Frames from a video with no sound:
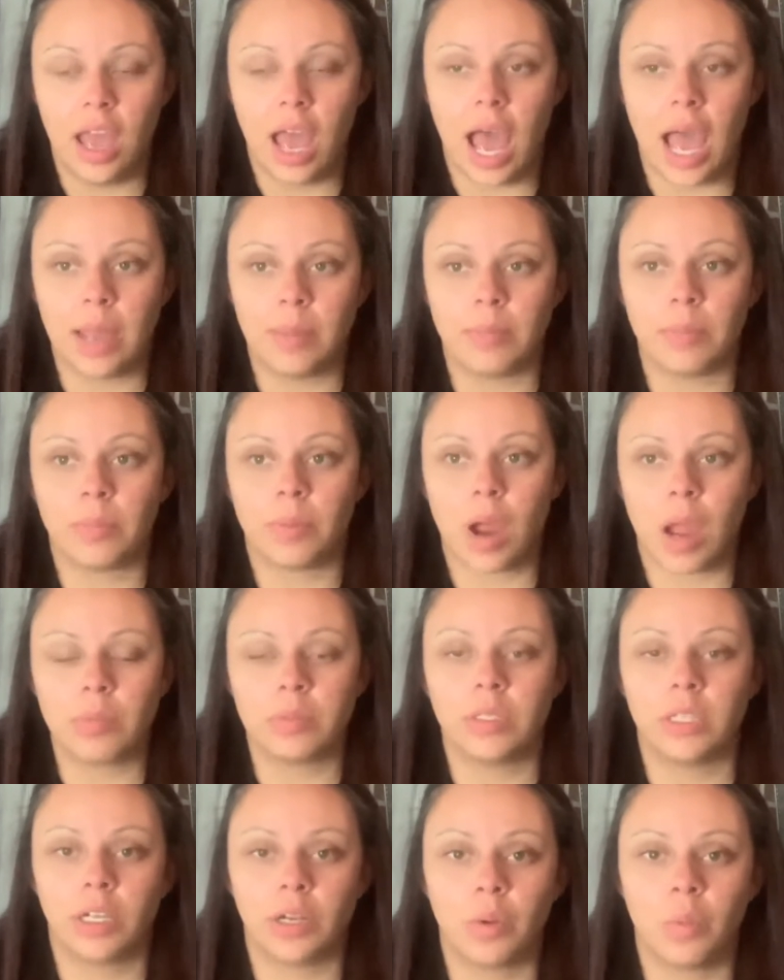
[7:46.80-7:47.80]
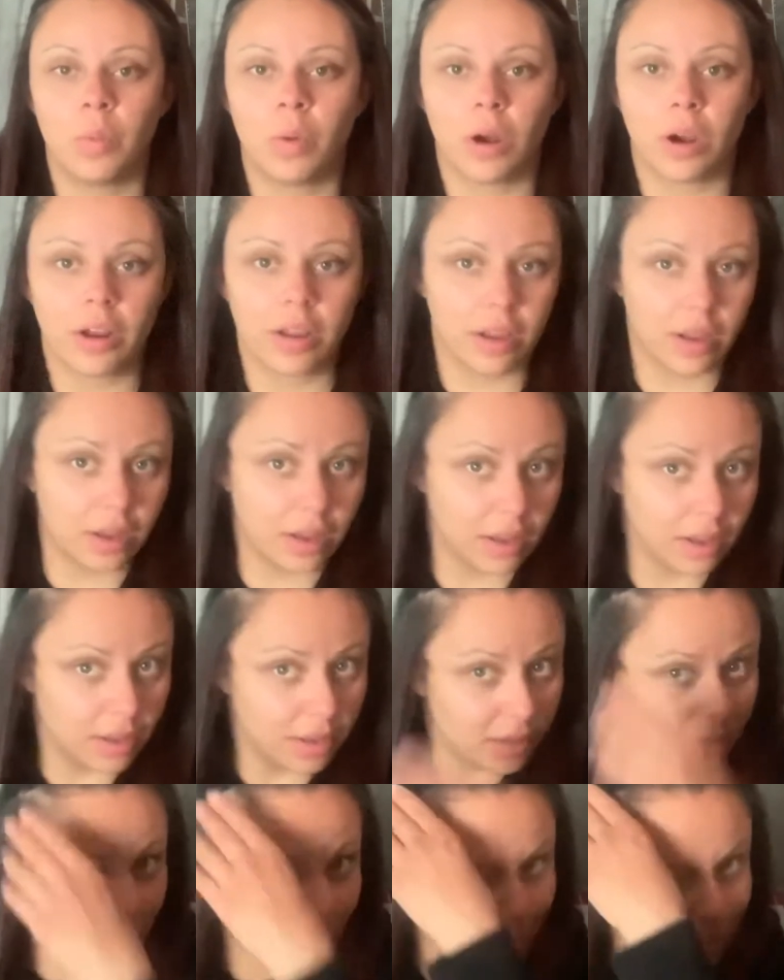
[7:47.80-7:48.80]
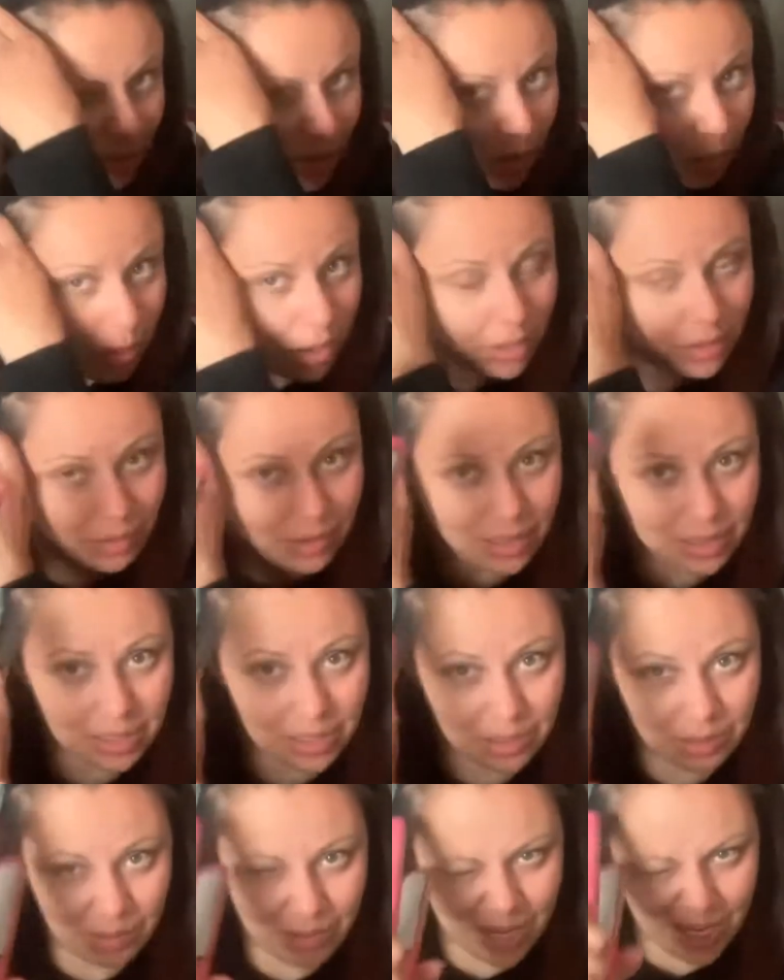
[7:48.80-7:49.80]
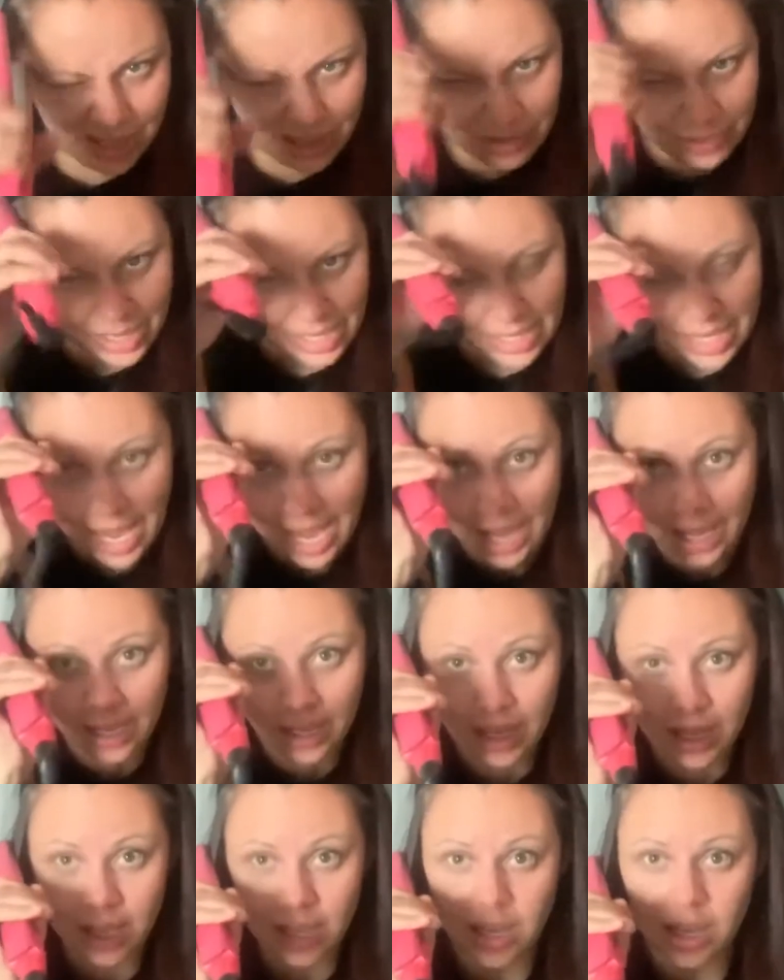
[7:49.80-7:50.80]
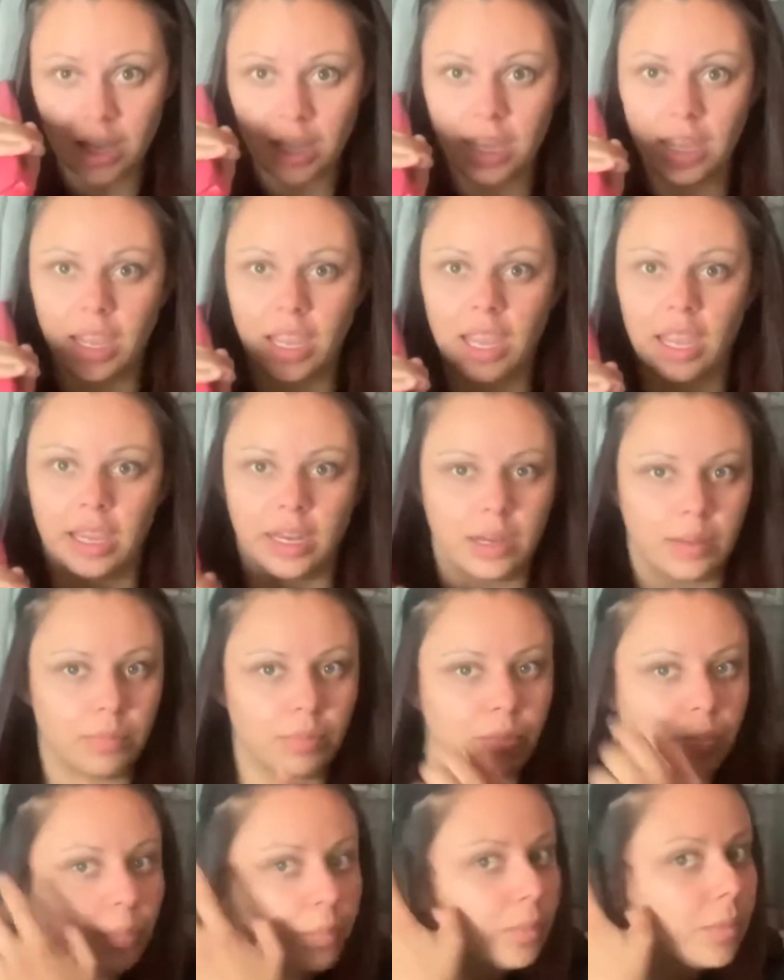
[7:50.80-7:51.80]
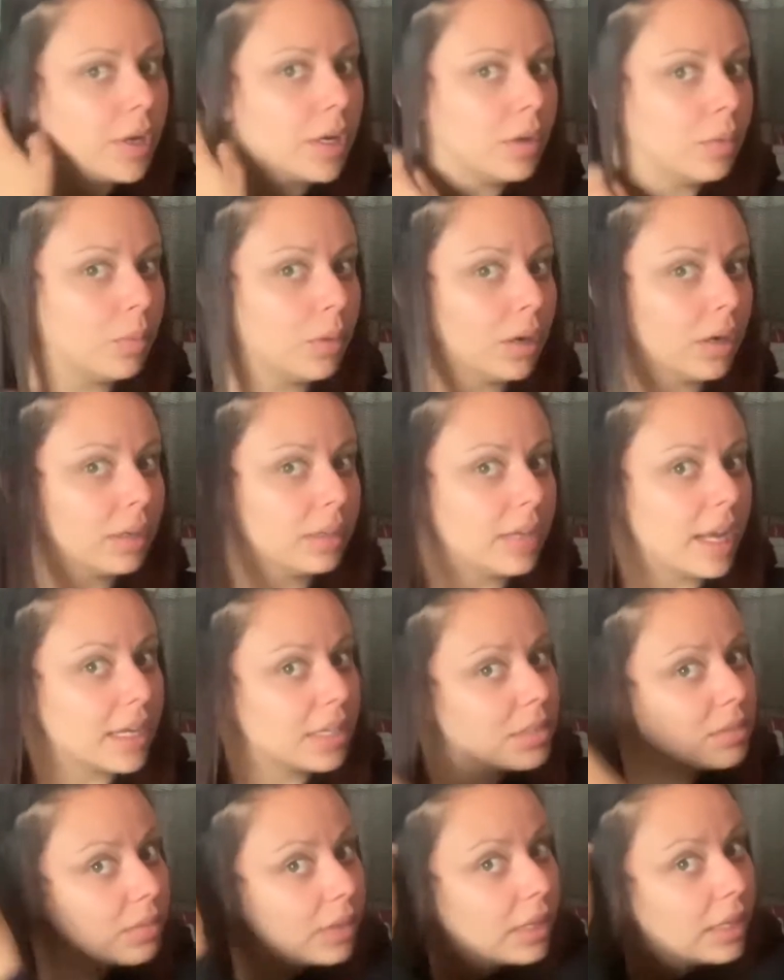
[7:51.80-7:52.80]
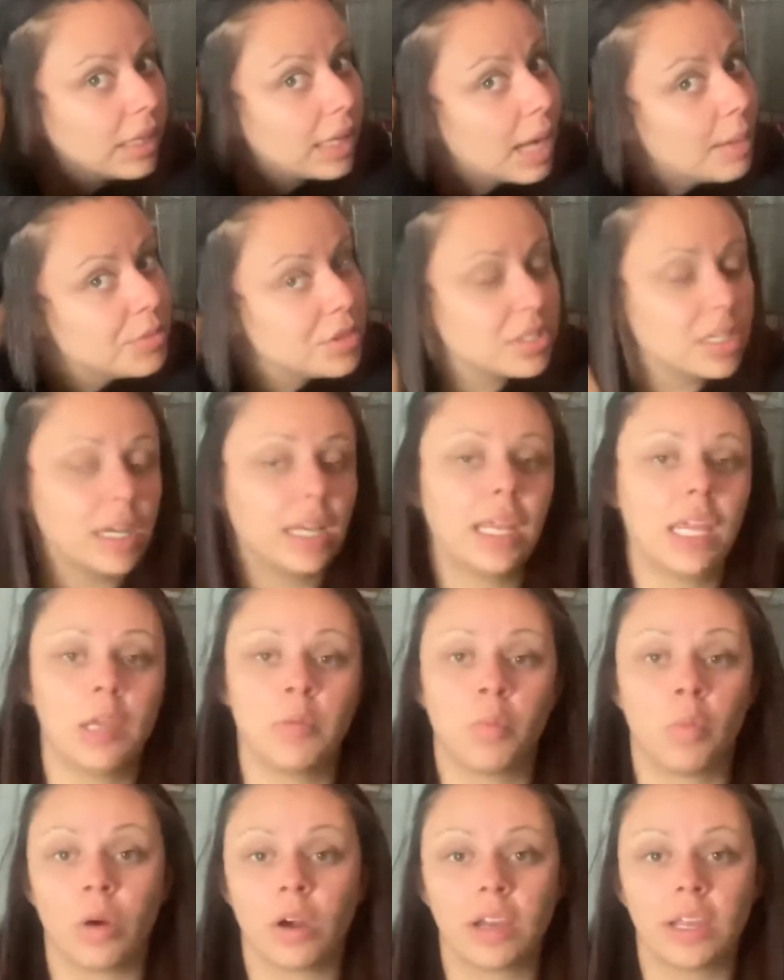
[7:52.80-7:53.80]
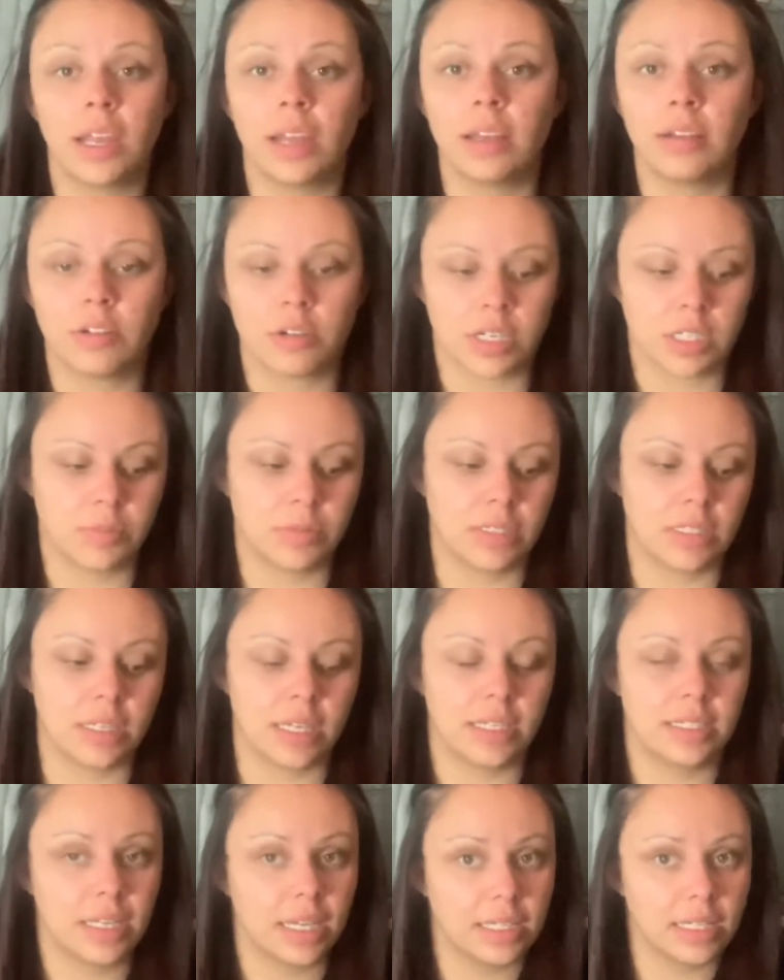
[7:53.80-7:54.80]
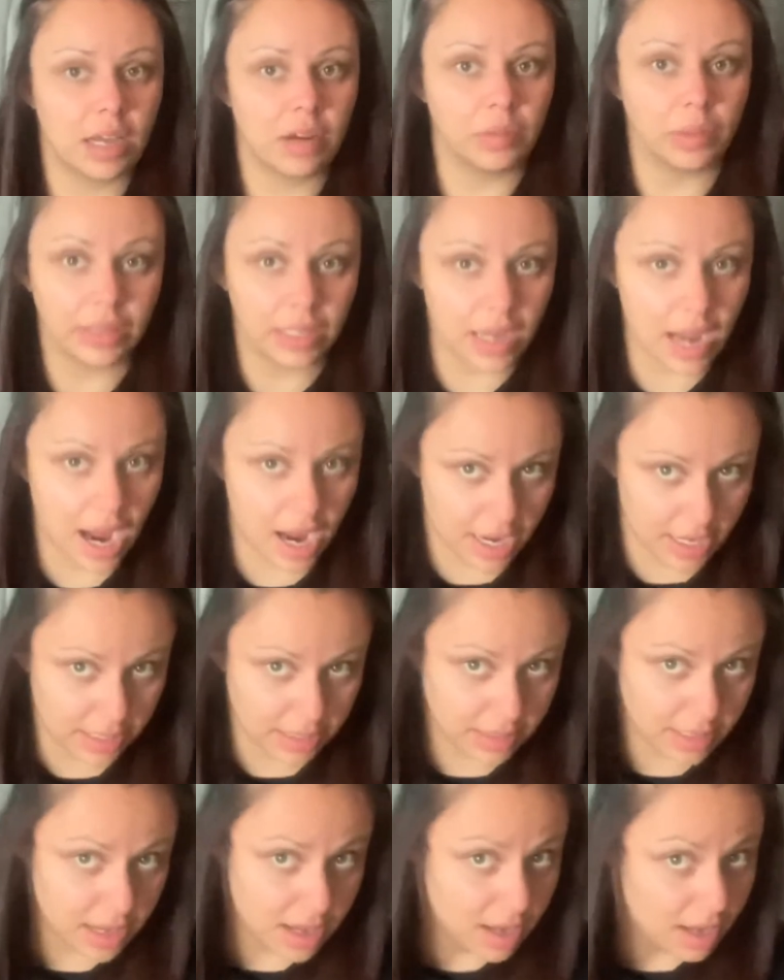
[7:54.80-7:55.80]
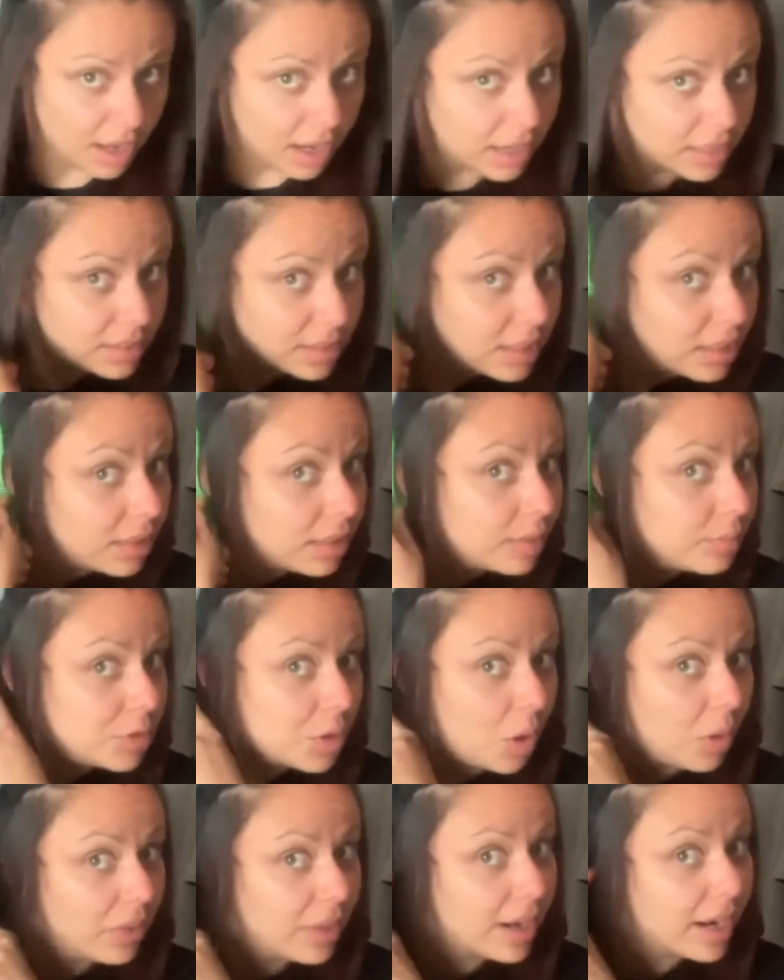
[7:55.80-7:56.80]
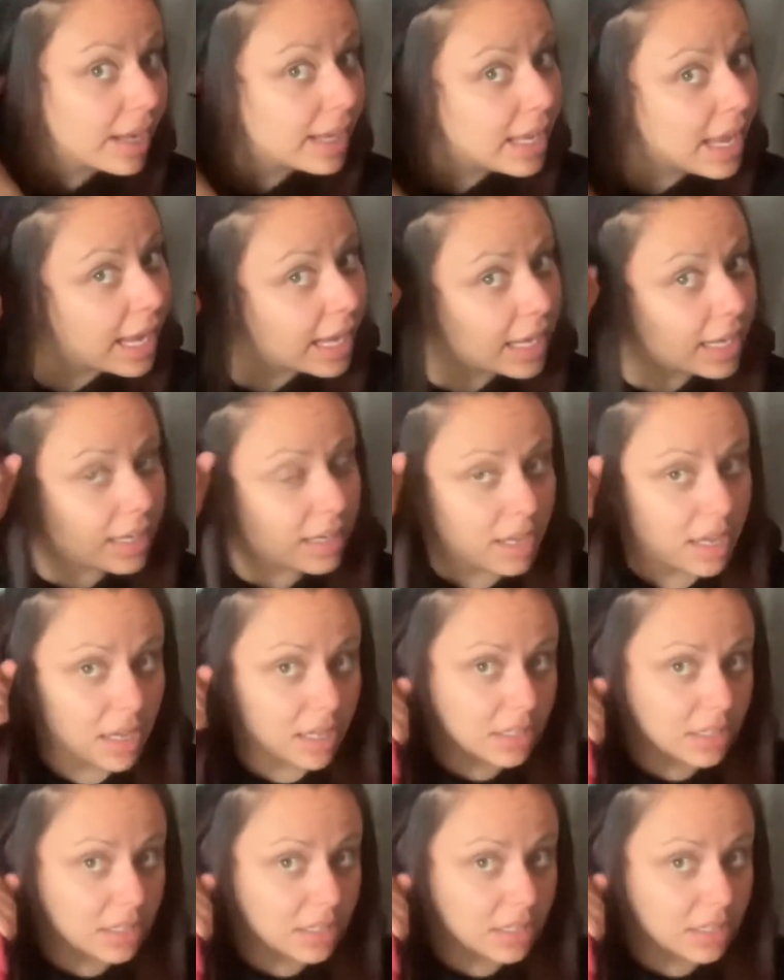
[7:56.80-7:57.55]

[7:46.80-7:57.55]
I'm probably gonna work. I'm gonna work the rest of the week doing that, and I'm gonna work next week. Like I'm just gonna keep working Christmas light takedown with the guys until I'm told that I can't.